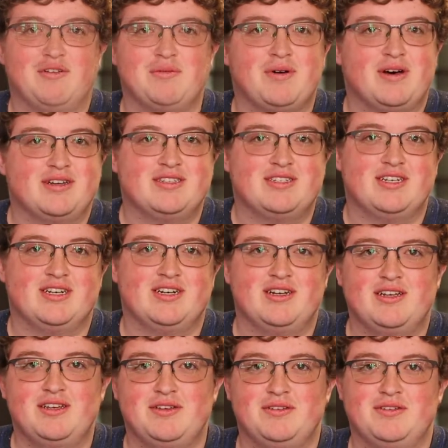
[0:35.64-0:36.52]
Walter,
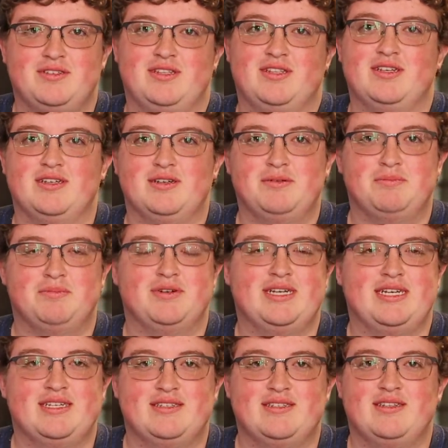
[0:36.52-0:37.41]
who's the
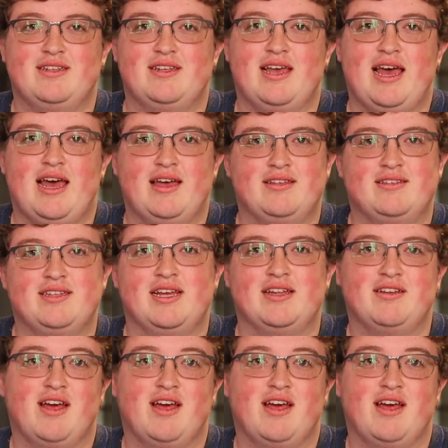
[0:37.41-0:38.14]
priest at St.